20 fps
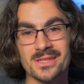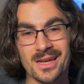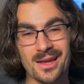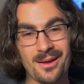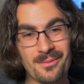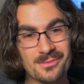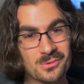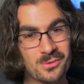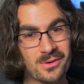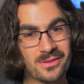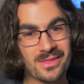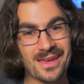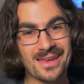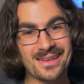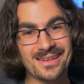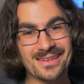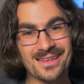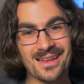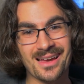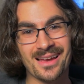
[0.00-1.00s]
it comes with a
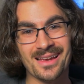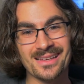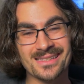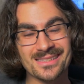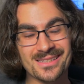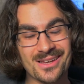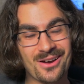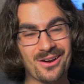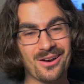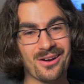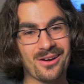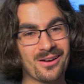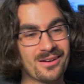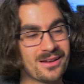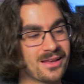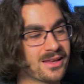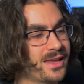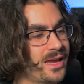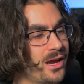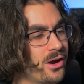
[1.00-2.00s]
nice
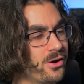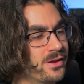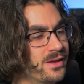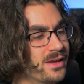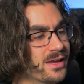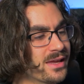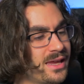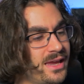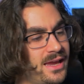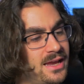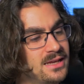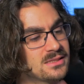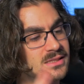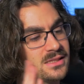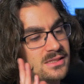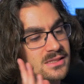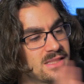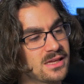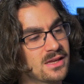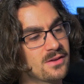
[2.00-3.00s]
hard carrying case.
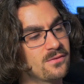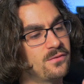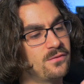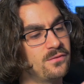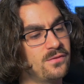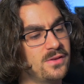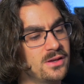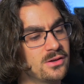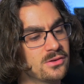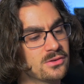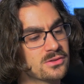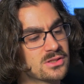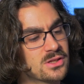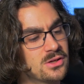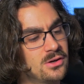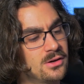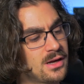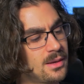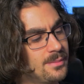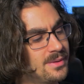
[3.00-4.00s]
This thing feels
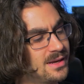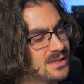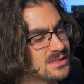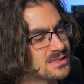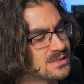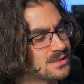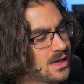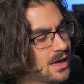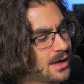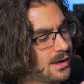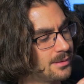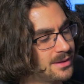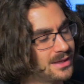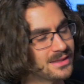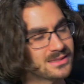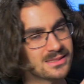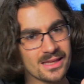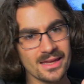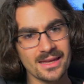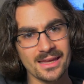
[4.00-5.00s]
good. I mean,
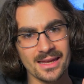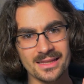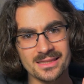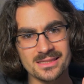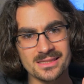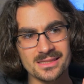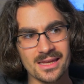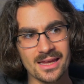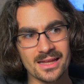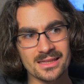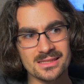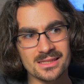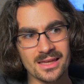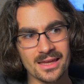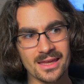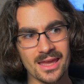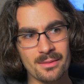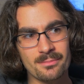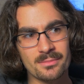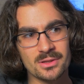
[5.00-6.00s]
it's
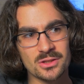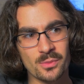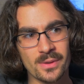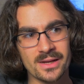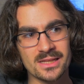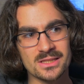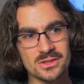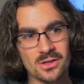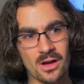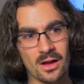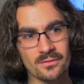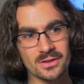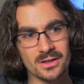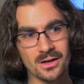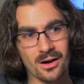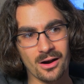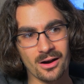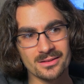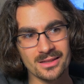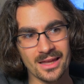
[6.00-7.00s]
like in between soft and
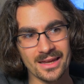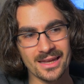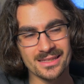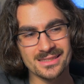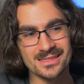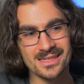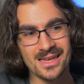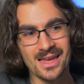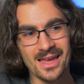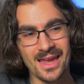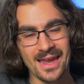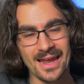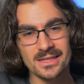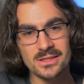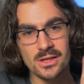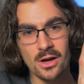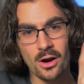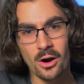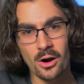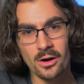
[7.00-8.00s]
hard. Like
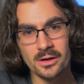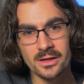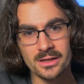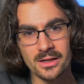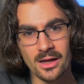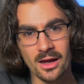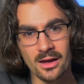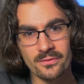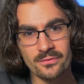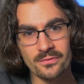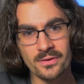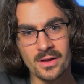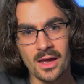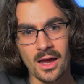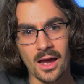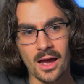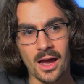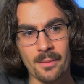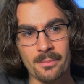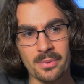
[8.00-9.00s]
it's hard enough,
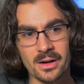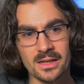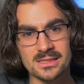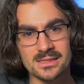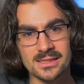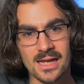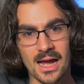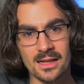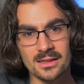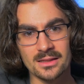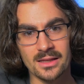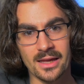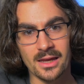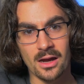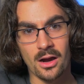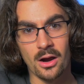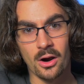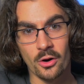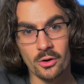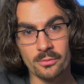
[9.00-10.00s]
but it's not like
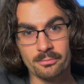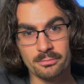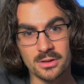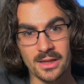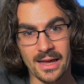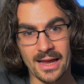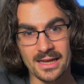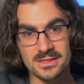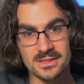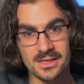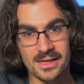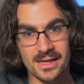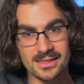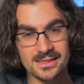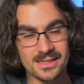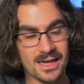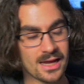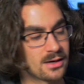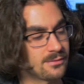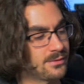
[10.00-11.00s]
a hard plastic.
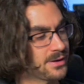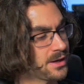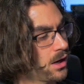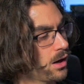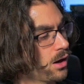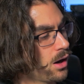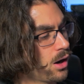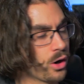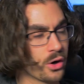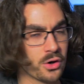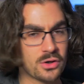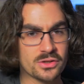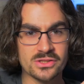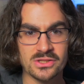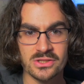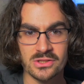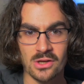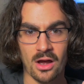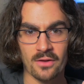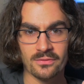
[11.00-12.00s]
It's kind of like a hard
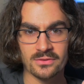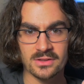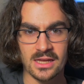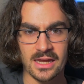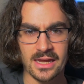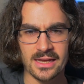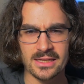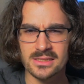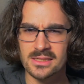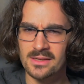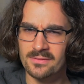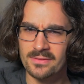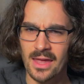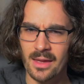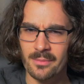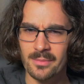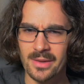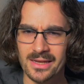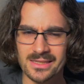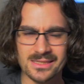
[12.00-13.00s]
soft case, if
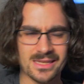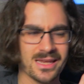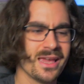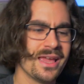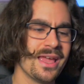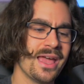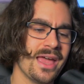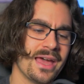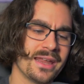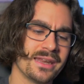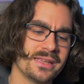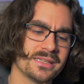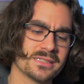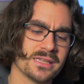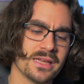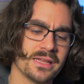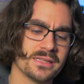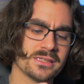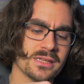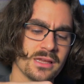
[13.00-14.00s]
that makes any
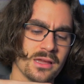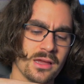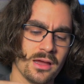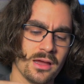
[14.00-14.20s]
sense.